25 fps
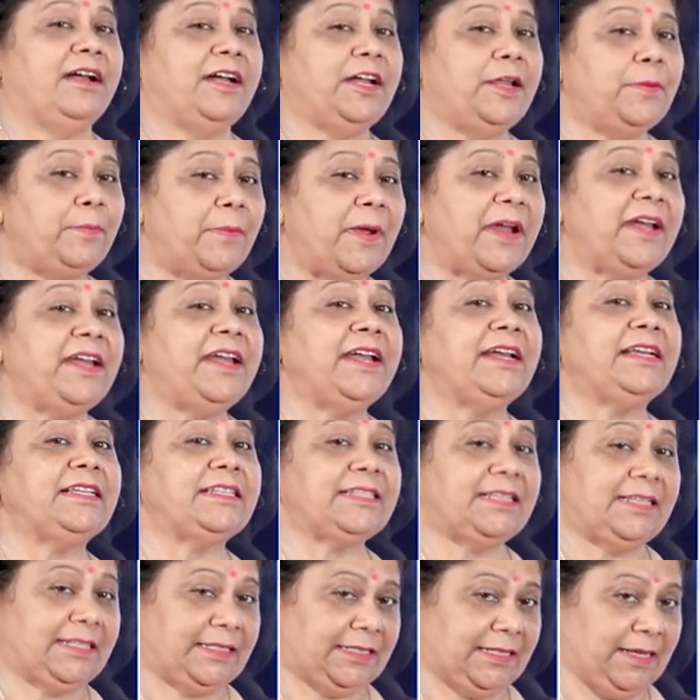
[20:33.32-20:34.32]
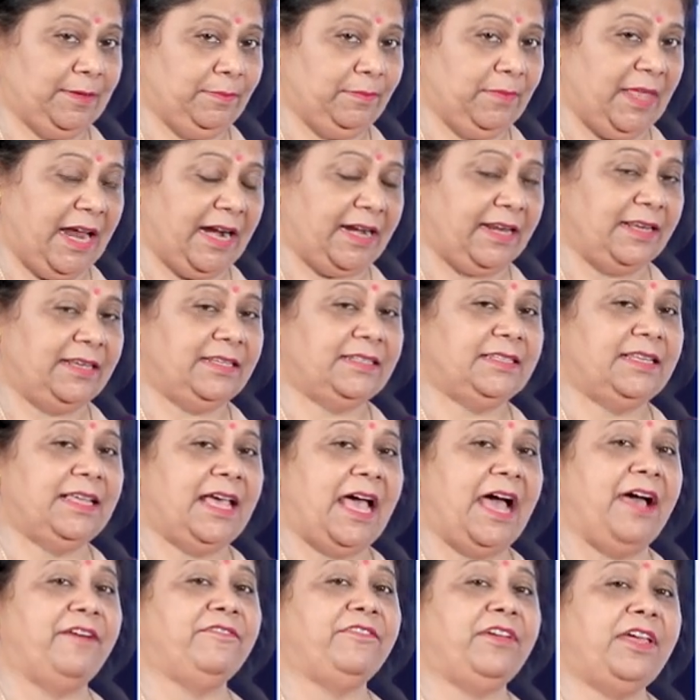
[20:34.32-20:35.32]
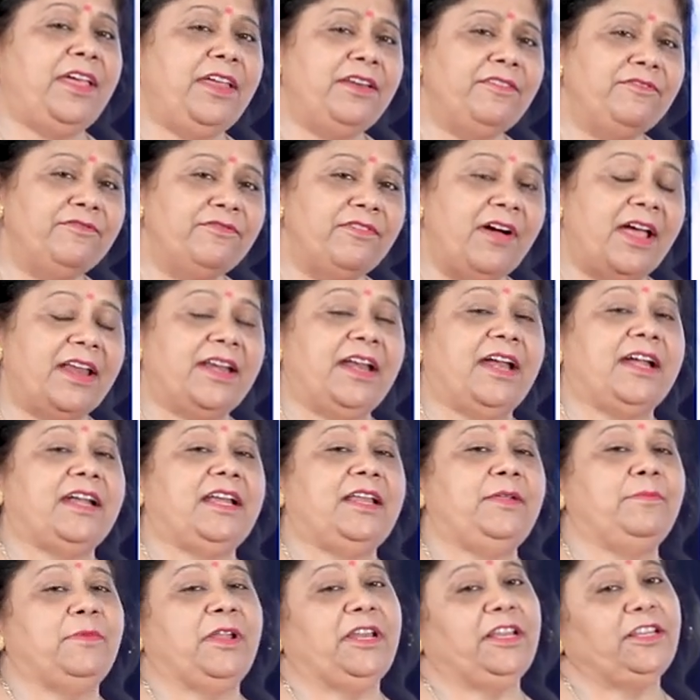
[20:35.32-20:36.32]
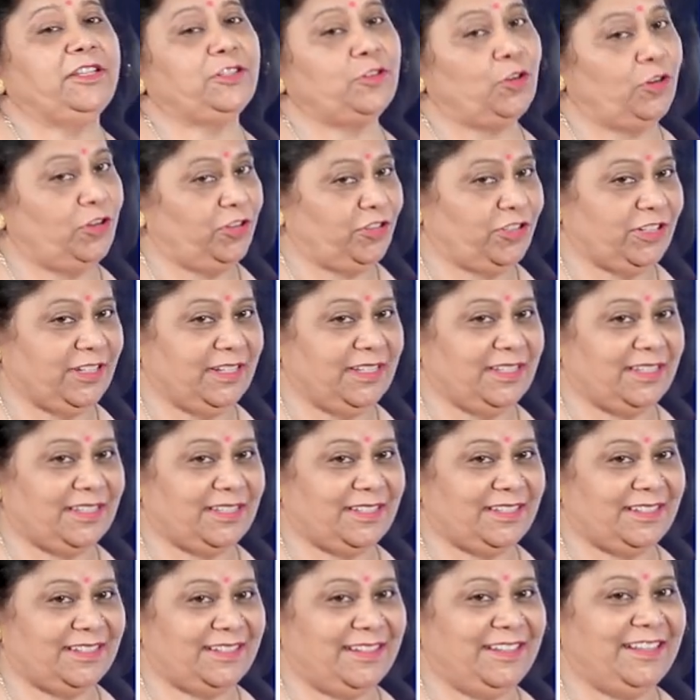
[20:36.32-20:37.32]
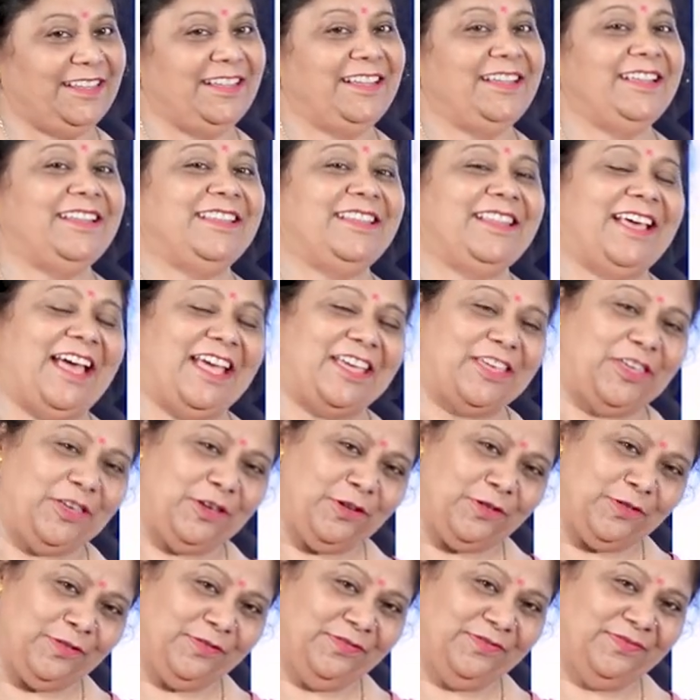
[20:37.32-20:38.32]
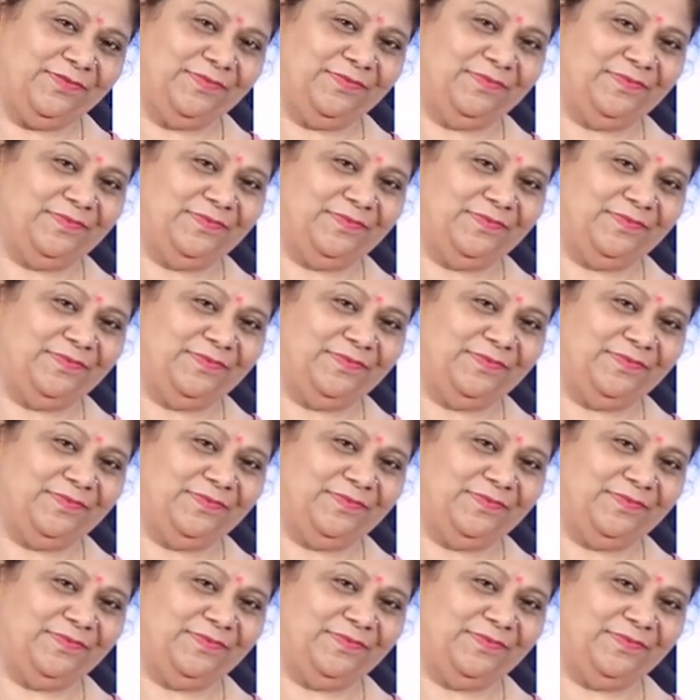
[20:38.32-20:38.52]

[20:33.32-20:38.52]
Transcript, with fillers: dependent system that is they have infinitely many solutions. Thank you.